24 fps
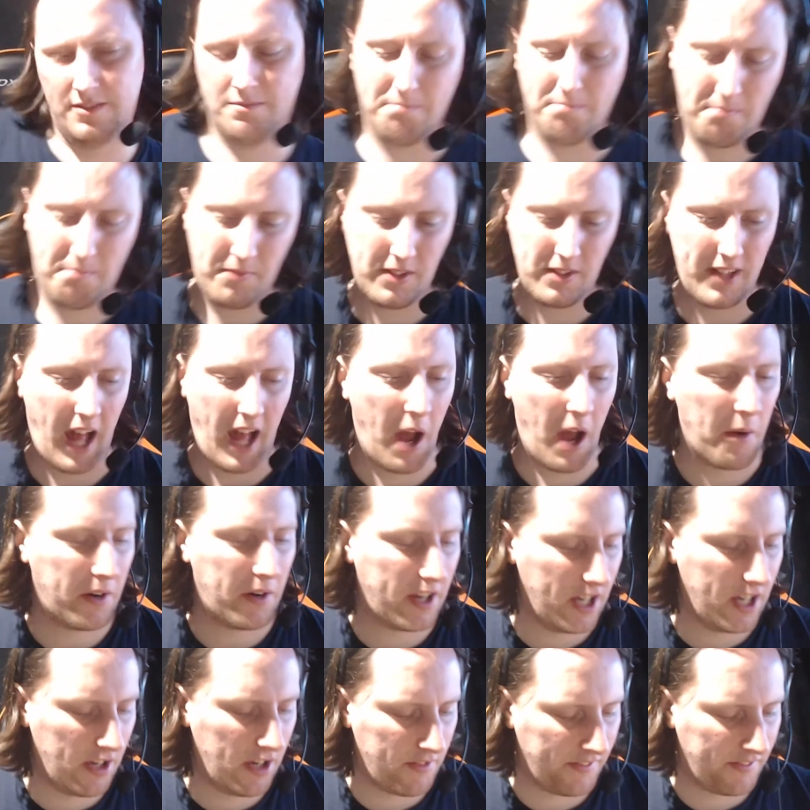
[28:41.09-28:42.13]
down curve
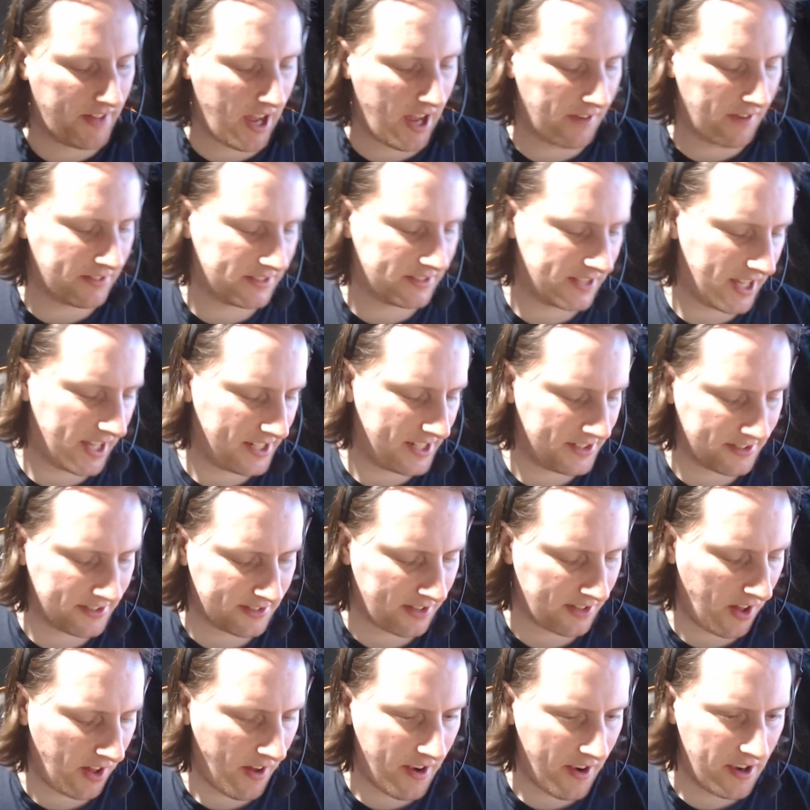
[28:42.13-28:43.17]
on the aftertaste.
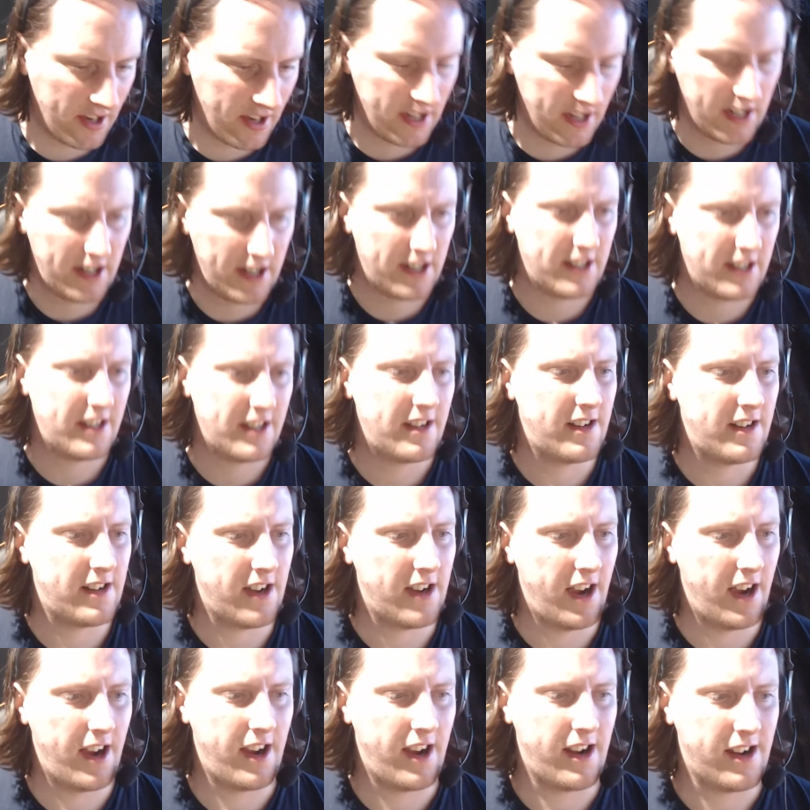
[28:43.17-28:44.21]

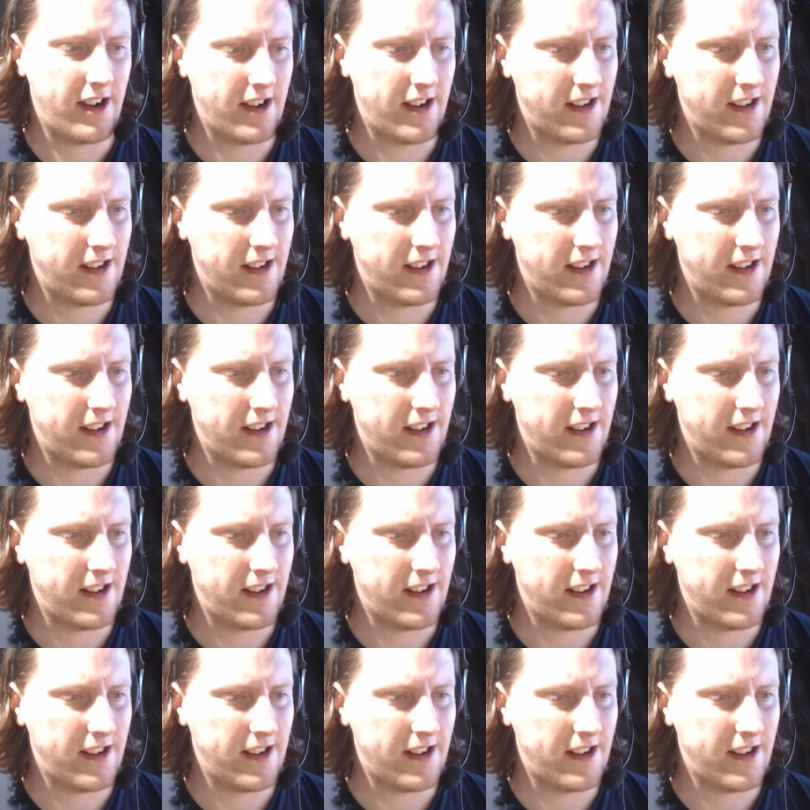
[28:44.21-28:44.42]
But